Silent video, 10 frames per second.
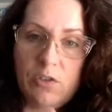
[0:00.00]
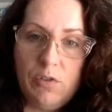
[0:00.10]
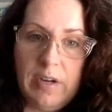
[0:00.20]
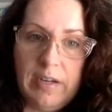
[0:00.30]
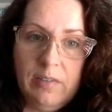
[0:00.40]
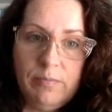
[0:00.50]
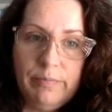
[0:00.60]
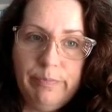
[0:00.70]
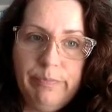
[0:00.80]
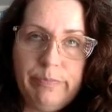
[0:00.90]
do that.
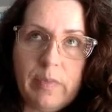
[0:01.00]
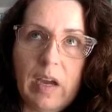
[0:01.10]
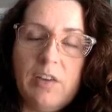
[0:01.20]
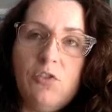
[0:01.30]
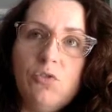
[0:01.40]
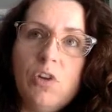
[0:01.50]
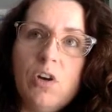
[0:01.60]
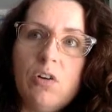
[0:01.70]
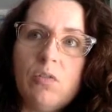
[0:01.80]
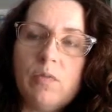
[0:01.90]
I do
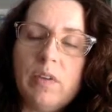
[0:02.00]
know